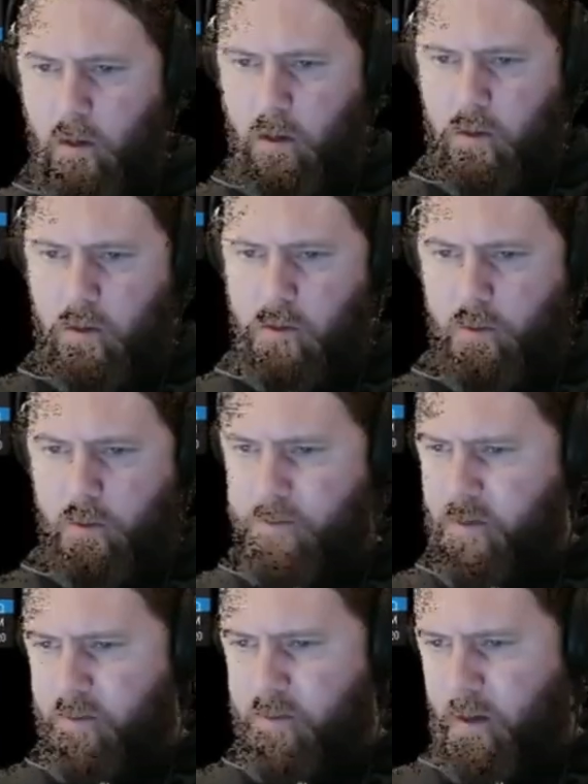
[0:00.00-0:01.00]
So this
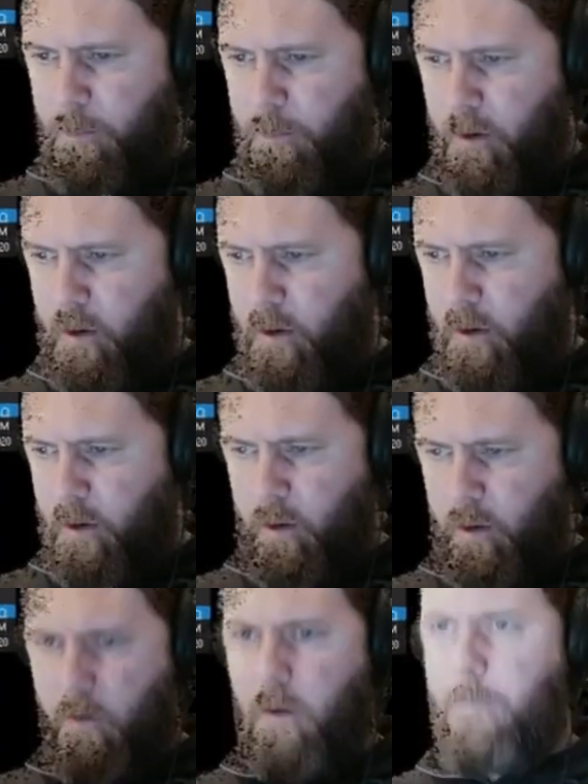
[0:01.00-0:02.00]
Tesla API, here we
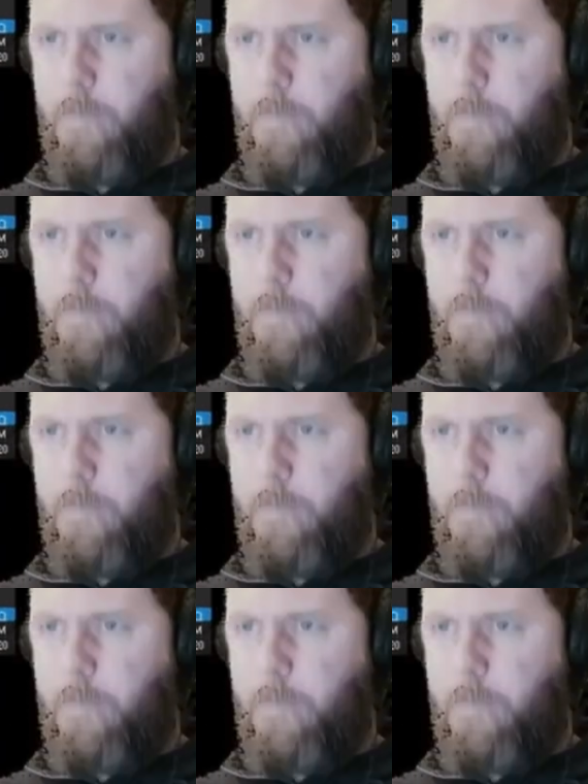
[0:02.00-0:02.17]
go,